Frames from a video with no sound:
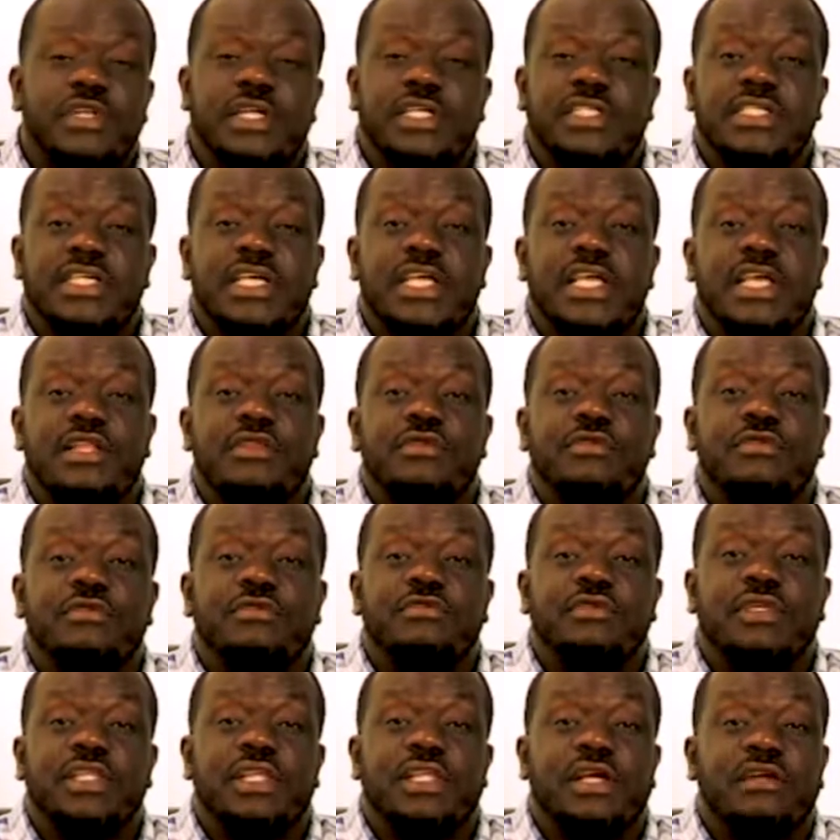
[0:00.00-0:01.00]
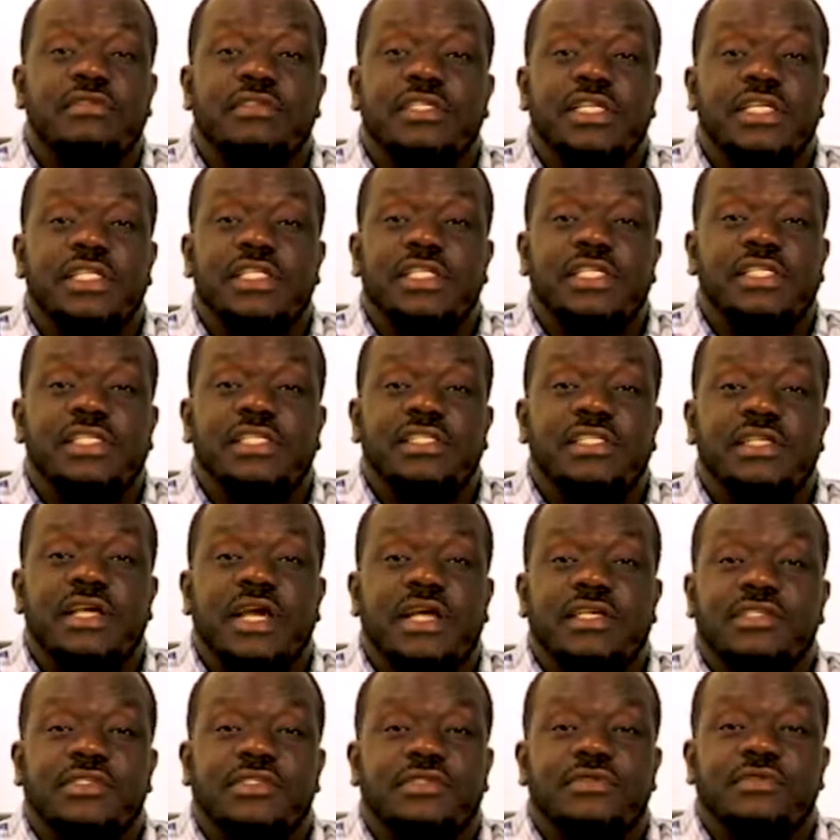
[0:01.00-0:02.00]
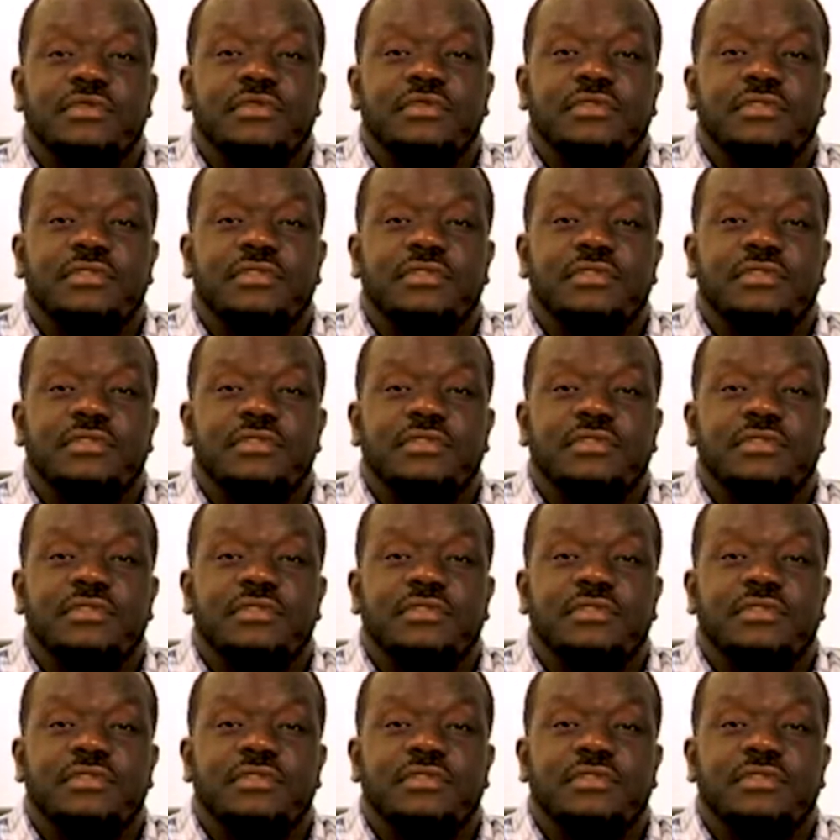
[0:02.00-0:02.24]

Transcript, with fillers: and take a loan without any hassle.